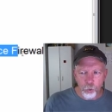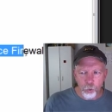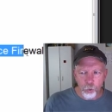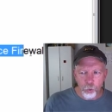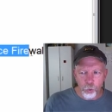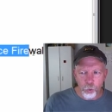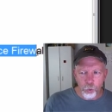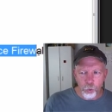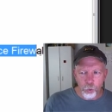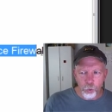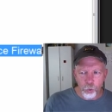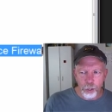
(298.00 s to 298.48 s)
uh,
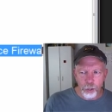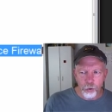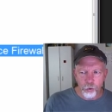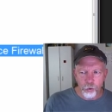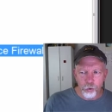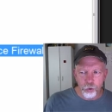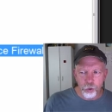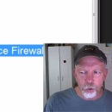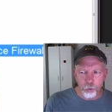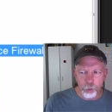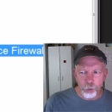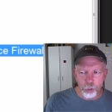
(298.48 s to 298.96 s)

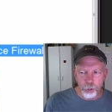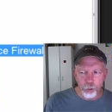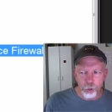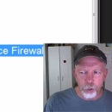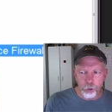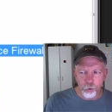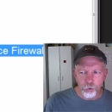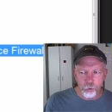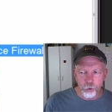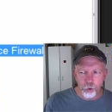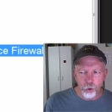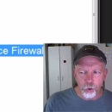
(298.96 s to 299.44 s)
recommended this to
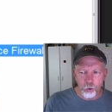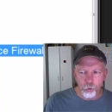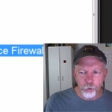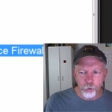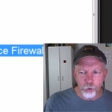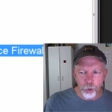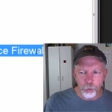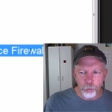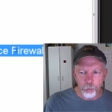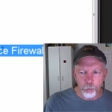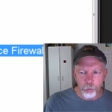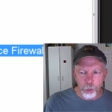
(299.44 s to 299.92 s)
me
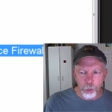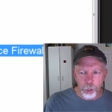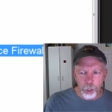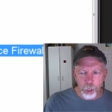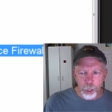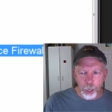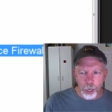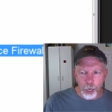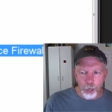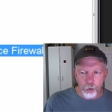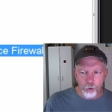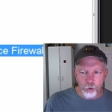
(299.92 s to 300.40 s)
also, so
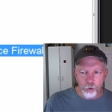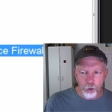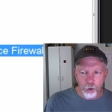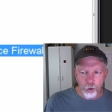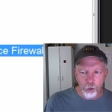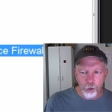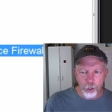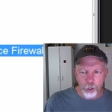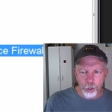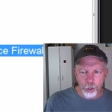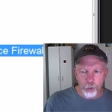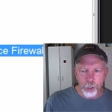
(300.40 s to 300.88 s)
I'm
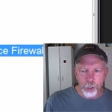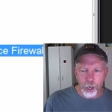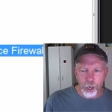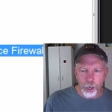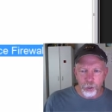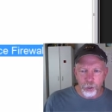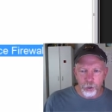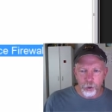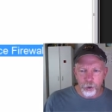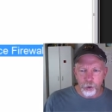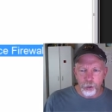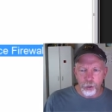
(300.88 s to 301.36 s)
actually going to
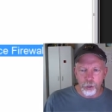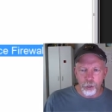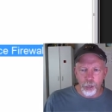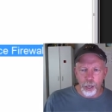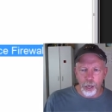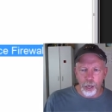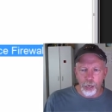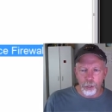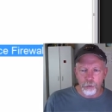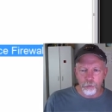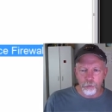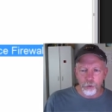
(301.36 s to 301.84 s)

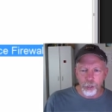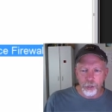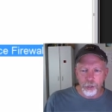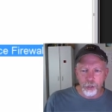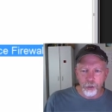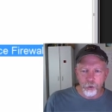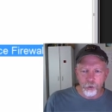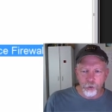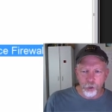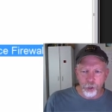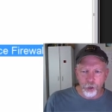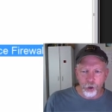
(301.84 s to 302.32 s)
download and
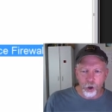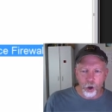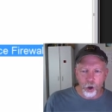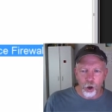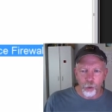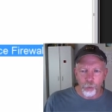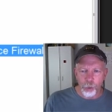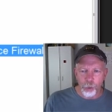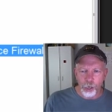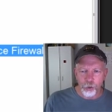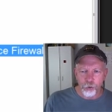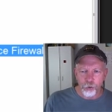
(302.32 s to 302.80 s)
activate this
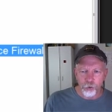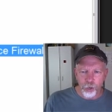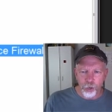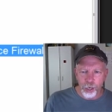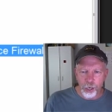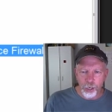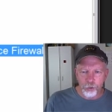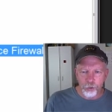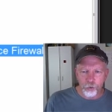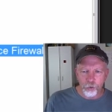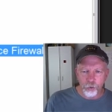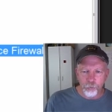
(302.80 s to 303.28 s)
on all
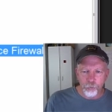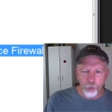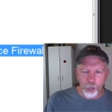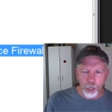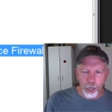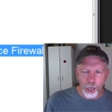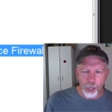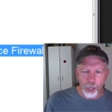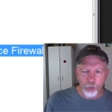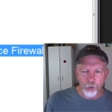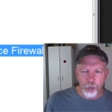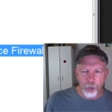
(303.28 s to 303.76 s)
my
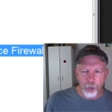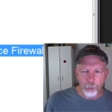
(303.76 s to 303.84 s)
sites.